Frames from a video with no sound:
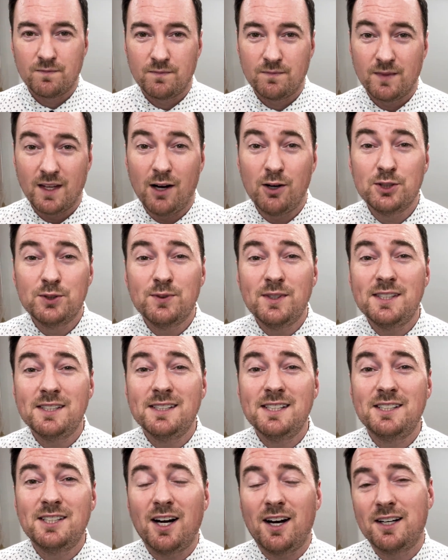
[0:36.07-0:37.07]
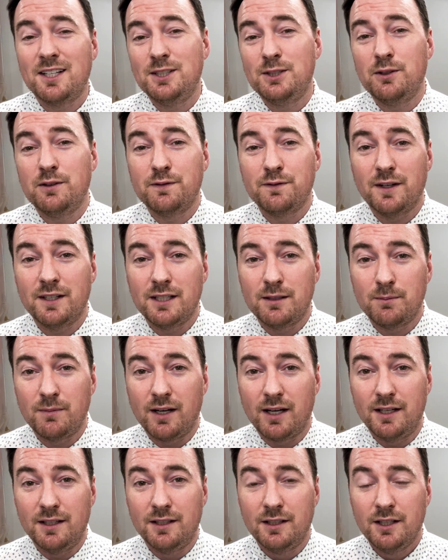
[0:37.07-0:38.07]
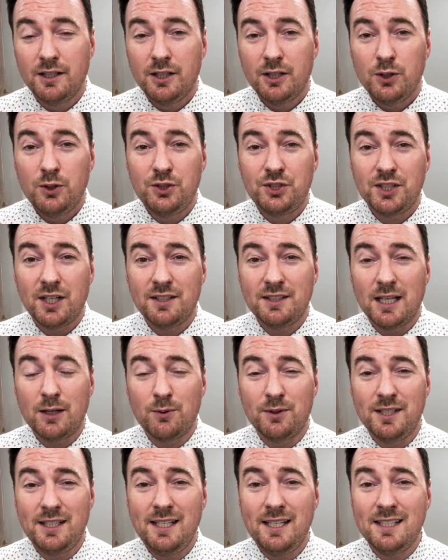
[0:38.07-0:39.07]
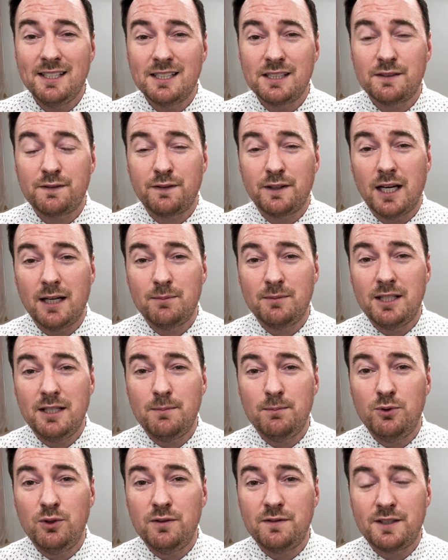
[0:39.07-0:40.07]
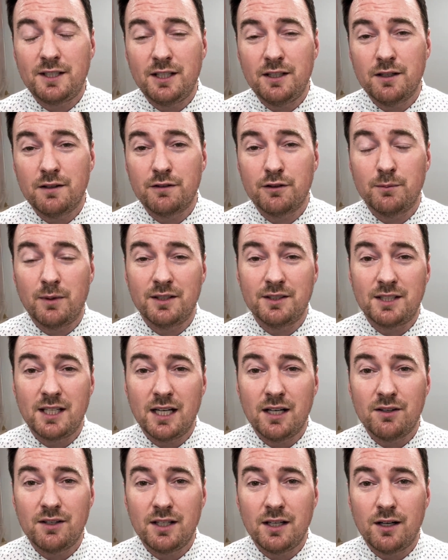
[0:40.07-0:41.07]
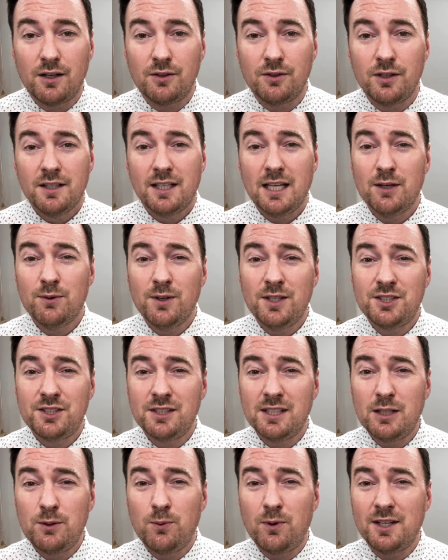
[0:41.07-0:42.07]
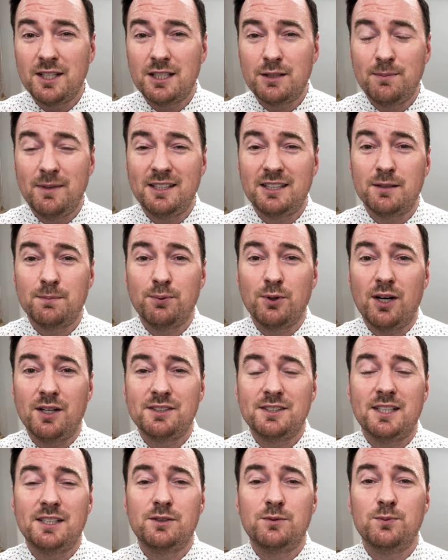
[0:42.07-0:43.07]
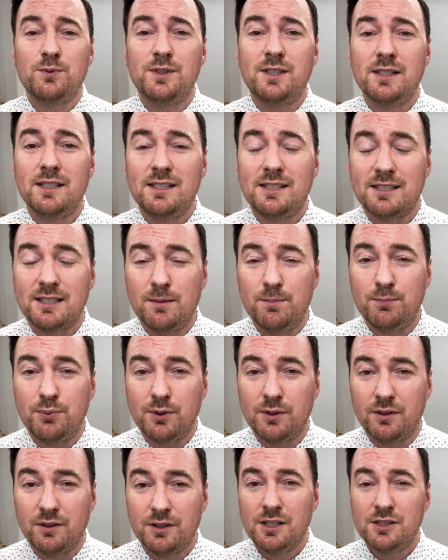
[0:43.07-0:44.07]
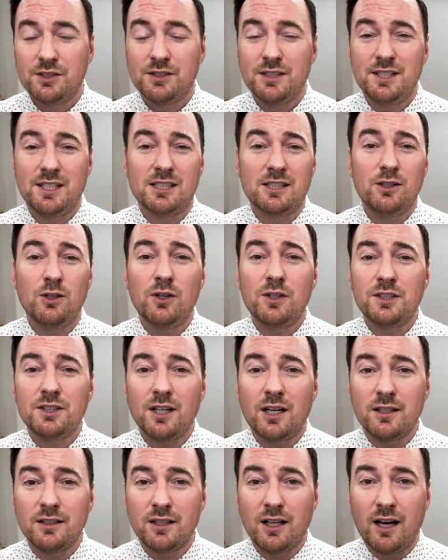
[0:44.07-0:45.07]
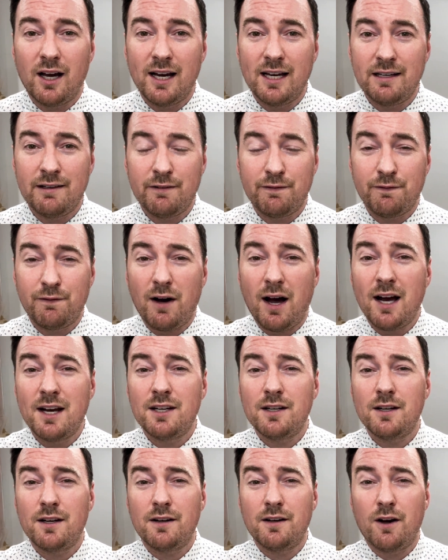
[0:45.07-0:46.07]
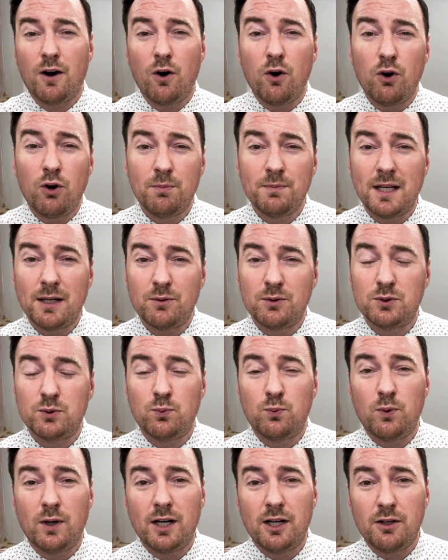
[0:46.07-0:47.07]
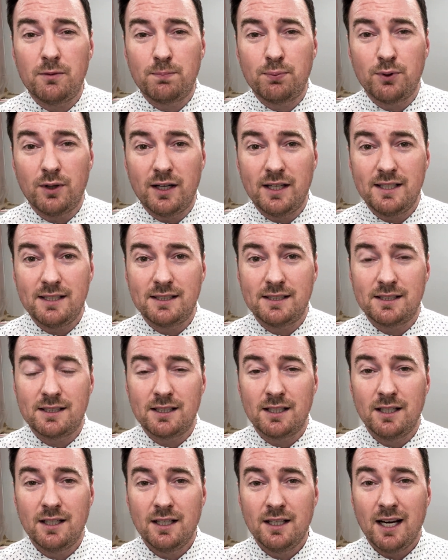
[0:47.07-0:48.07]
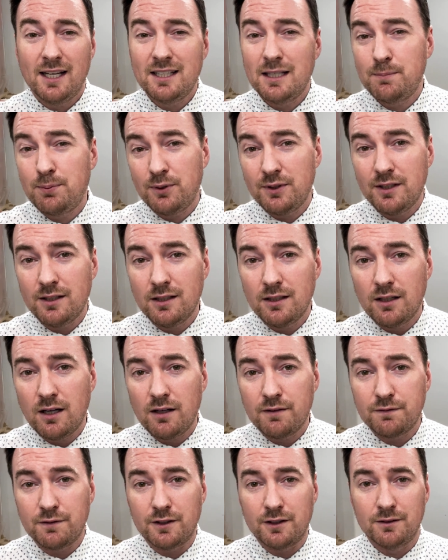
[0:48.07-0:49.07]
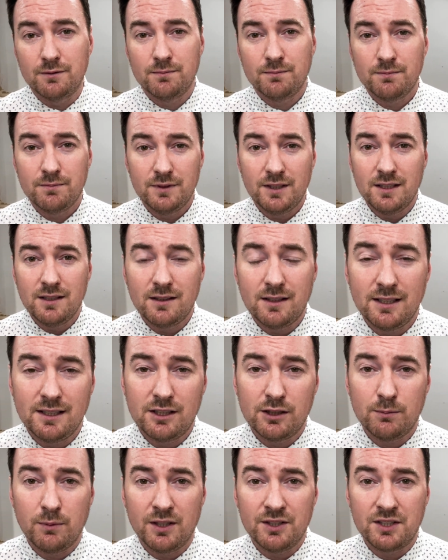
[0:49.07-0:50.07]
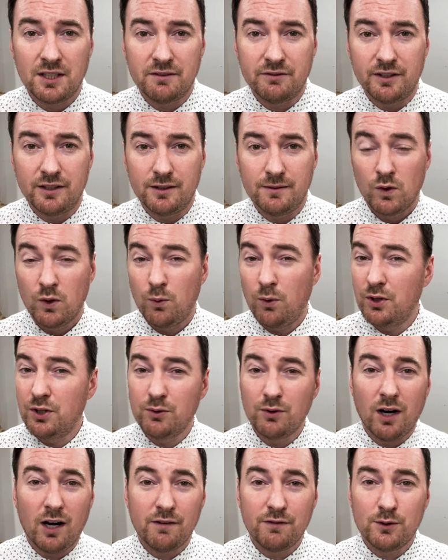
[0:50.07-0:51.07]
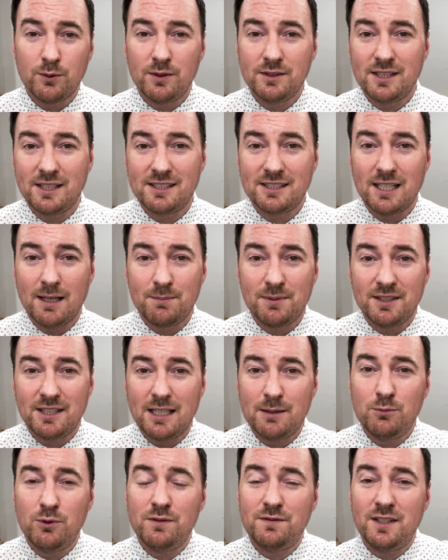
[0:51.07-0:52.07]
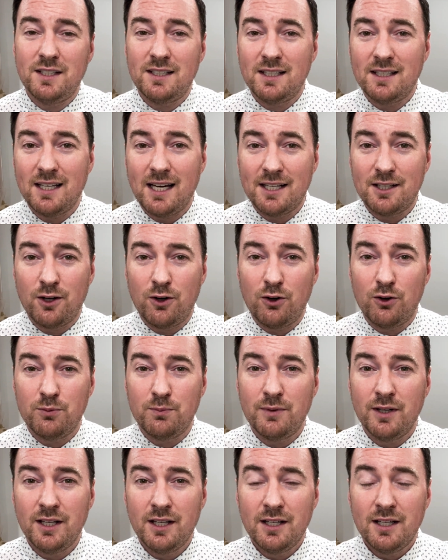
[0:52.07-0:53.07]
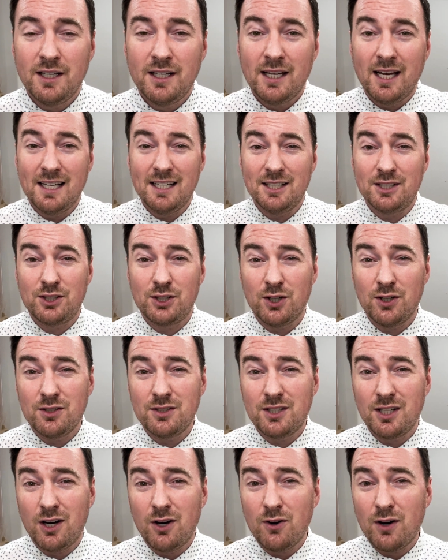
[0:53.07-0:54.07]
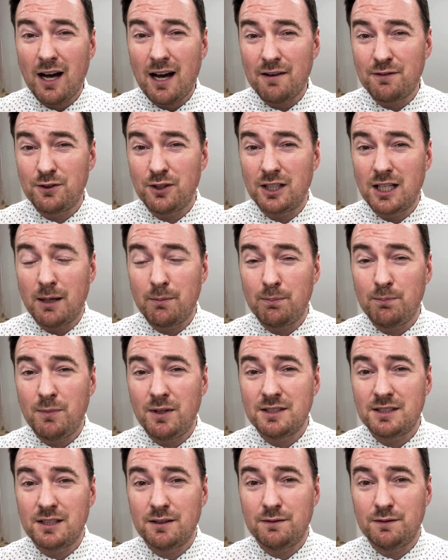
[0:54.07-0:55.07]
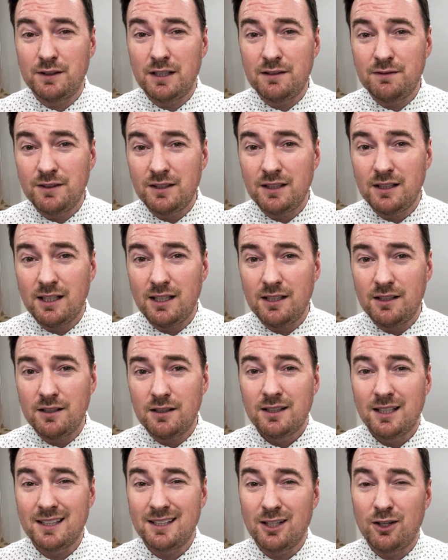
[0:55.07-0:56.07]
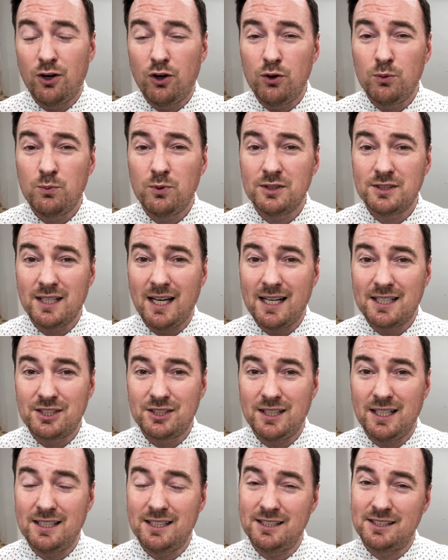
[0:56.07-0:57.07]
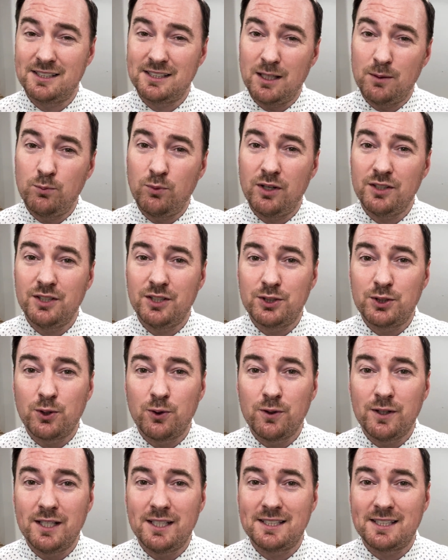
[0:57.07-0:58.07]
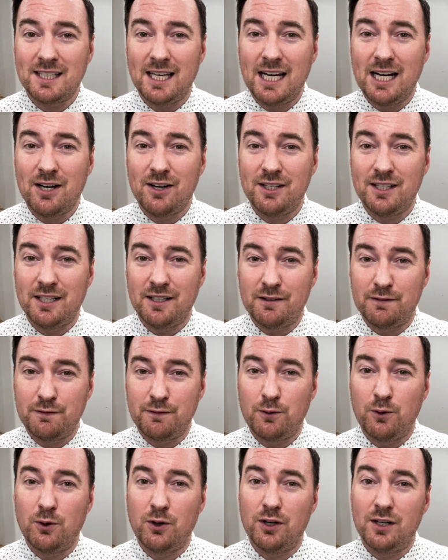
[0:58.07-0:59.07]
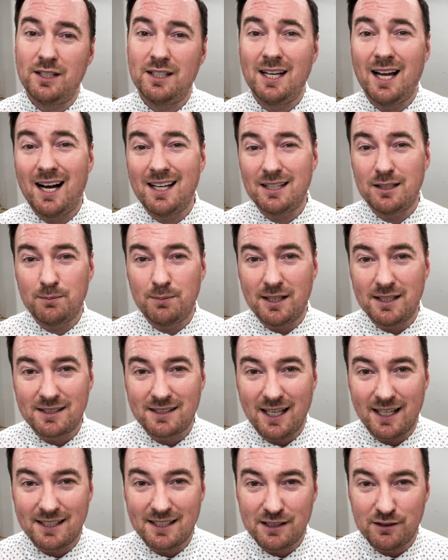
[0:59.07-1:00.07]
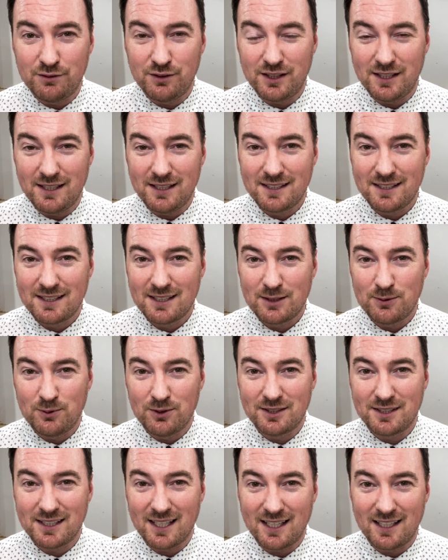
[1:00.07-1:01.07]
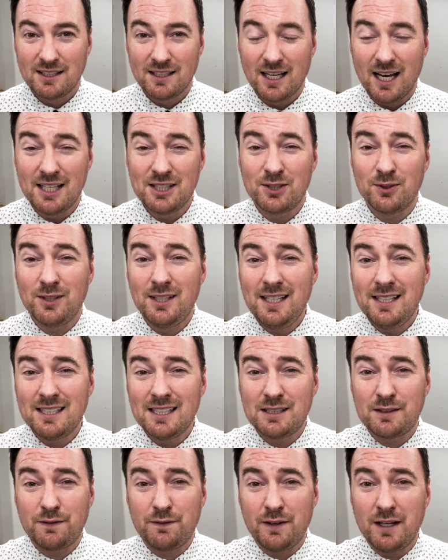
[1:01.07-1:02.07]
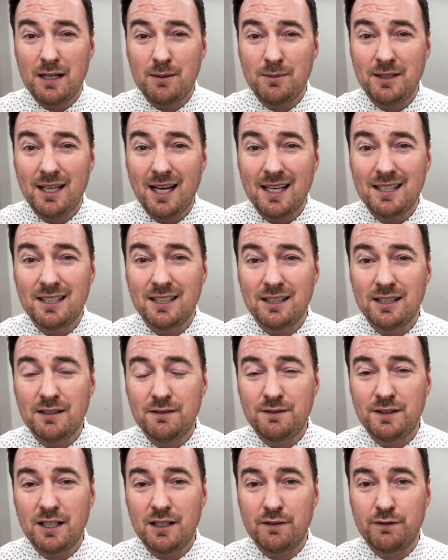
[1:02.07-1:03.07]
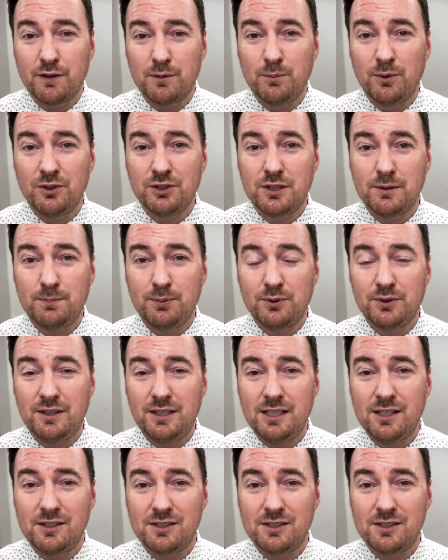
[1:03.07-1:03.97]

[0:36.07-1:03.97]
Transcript: I was recently talking to a friend of mine who shared that when he and his family moved here from Ontario, they originally wanted to make the process really simple. So they just looked online, find a home that was well priced, and they put in an offer. Didn't think too much of it. While their offer was accepted, they moved into that home, and it turned out after a couple months of living there that the home was actually in a somewhat notorious area for not the best activities, we'll say. And so he and his family had to live there for multiple years